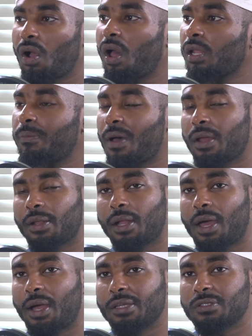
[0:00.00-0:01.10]
call upon
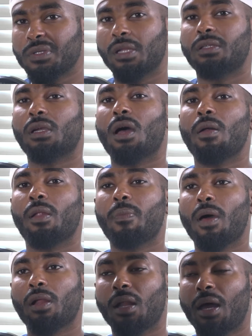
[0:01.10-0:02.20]
Allah Azza wa Jal, to call
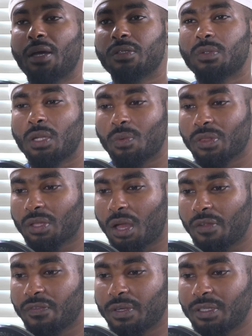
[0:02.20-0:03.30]
upon Allah Azza wa Jal with
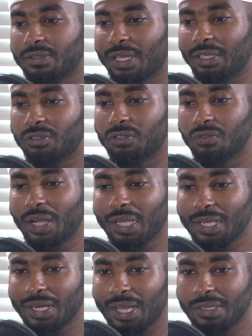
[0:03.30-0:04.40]
confidence, and to
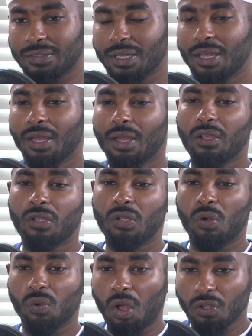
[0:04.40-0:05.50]
recognize, you
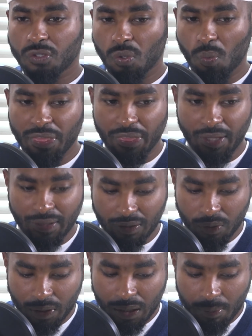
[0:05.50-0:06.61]
know, also one thing
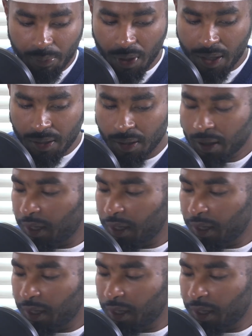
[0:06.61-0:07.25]
that's really important